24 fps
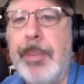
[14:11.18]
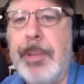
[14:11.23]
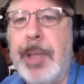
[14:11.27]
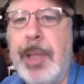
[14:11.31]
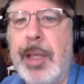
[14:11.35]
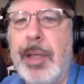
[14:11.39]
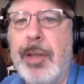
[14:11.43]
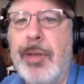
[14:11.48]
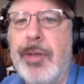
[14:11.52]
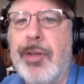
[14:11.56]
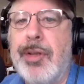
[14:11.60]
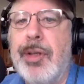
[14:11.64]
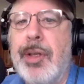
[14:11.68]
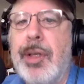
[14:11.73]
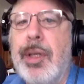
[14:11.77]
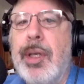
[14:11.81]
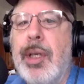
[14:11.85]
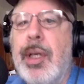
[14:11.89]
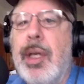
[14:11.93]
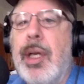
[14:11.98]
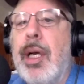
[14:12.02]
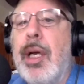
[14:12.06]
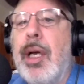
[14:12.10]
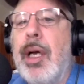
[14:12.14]
Hopkins.
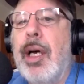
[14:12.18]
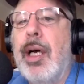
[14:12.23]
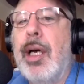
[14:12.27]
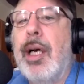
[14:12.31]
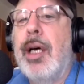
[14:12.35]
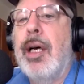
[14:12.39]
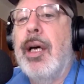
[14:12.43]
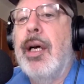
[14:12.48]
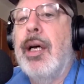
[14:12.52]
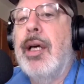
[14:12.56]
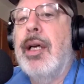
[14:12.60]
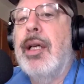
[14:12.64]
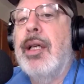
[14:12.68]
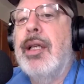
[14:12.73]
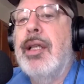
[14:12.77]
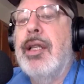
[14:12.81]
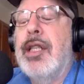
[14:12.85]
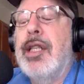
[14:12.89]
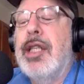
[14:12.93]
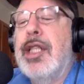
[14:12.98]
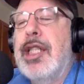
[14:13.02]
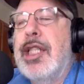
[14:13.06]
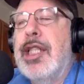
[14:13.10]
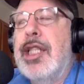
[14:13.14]
Uh,
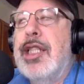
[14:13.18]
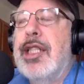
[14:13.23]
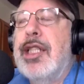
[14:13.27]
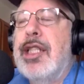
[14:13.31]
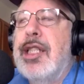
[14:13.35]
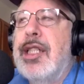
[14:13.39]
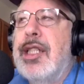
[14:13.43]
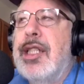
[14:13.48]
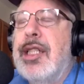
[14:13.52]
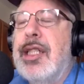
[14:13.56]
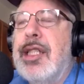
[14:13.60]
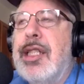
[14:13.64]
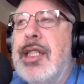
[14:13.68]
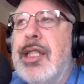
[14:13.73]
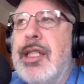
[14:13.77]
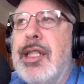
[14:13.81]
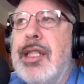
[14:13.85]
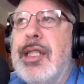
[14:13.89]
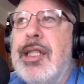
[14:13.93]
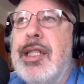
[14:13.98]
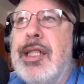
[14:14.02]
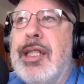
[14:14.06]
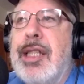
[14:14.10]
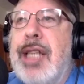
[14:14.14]

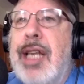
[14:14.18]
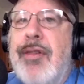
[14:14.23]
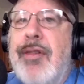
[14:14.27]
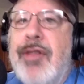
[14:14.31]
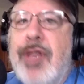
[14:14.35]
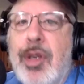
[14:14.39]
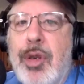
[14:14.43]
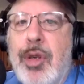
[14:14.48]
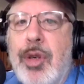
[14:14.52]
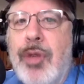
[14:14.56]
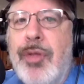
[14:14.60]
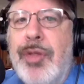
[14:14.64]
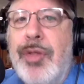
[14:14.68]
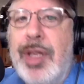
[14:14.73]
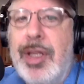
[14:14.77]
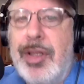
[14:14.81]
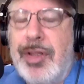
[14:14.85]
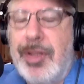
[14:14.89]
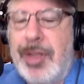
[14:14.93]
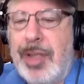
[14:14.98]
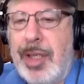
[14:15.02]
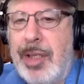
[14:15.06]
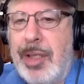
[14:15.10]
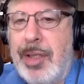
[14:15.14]
David
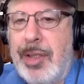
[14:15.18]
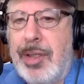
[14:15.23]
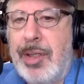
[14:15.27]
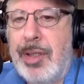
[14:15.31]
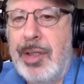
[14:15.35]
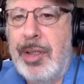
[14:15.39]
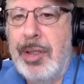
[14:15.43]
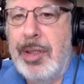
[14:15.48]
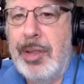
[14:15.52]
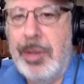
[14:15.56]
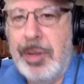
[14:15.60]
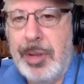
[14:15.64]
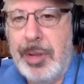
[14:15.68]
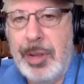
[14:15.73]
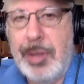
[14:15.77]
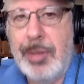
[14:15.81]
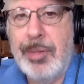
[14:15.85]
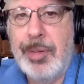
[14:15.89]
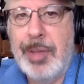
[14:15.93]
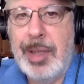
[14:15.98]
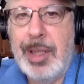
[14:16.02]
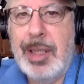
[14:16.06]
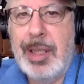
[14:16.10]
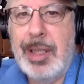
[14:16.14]
Ogilvy says you
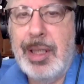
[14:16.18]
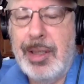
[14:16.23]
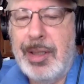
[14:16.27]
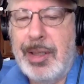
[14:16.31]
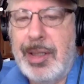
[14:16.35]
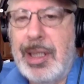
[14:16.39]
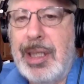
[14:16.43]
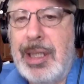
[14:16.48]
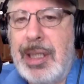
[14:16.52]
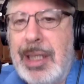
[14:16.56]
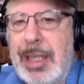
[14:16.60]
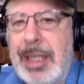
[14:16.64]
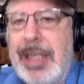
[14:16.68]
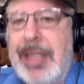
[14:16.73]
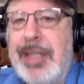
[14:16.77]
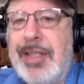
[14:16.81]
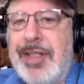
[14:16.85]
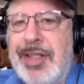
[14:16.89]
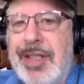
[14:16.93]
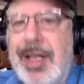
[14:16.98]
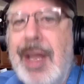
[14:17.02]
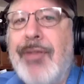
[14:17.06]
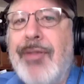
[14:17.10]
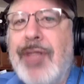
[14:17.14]
should read this at mm-hmm.
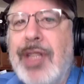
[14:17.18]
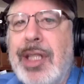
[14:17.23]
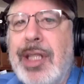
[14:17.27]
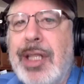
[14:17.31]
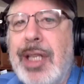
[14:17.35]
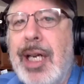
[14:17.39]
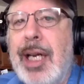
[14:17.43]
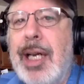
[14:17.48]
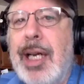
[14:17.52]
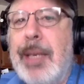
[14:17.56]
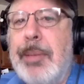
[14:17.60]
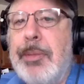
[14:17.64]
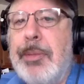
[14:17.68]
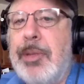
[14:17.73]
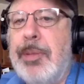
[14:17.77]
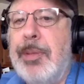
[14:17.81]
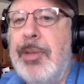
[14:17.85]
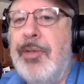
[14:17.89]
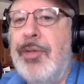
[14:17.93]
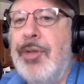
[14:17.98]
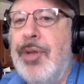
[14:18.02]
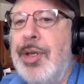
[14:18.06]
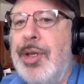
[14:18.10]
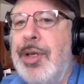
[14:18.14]
least seven times
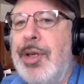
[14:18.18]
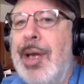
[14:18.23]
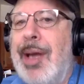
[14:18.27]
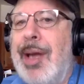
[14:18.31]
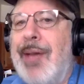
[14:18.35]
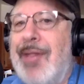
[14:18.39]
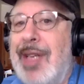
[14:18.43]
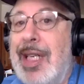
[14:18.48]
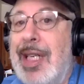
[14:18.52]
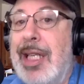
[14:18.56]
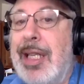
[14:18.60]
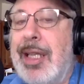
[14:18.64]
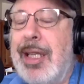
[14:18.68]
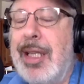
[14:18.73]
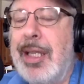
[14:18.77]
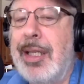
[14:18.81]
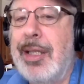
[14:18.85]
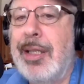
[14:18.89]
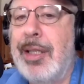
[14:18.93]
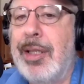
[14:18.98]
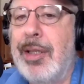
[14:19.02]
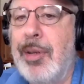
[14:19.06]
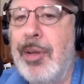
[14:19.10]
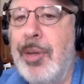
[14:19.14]
before you have
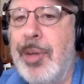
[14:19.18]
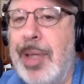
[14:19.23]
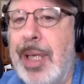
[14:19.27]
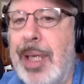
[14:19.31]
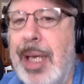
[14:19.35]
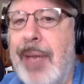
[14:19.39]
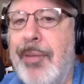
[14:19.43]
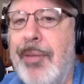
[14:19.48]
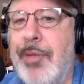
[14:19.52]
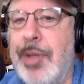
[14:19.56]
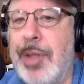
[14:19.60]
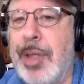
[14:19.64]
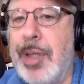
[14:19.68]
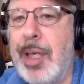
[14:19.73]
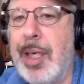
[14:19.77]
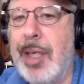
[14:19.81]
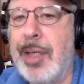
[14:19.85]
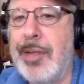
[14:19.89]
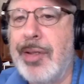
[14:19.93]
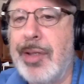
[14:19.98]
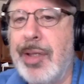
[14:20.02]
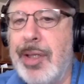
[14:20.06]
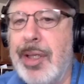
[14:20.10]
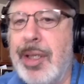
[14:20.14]
anything to do with
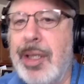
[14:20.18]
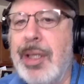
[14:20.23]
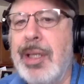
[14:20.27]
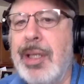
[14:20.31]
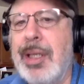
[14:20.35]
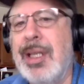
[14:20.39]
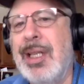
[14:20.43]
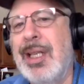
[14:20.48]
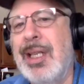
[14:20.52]
advertising.